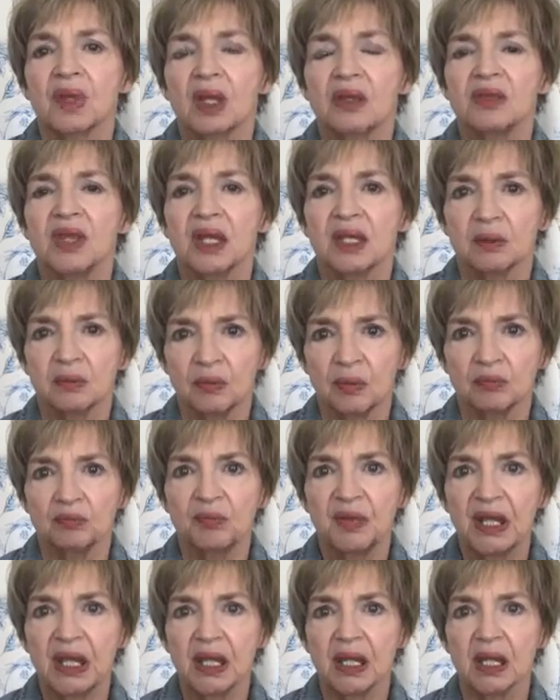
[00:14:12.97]
than
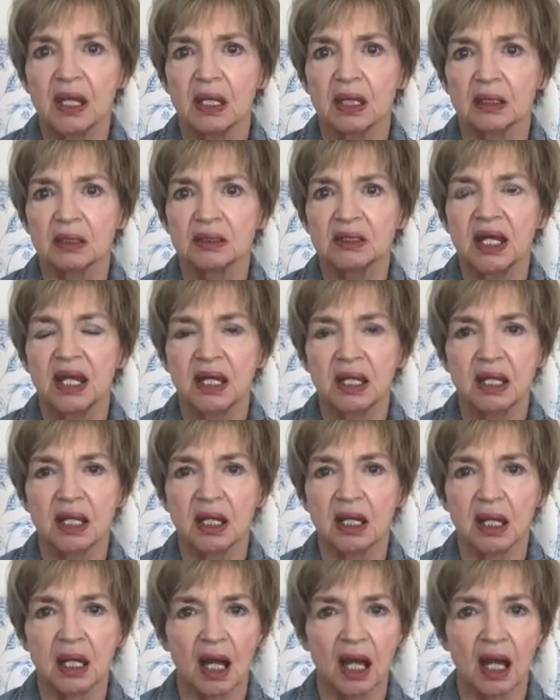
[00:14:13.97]
be taking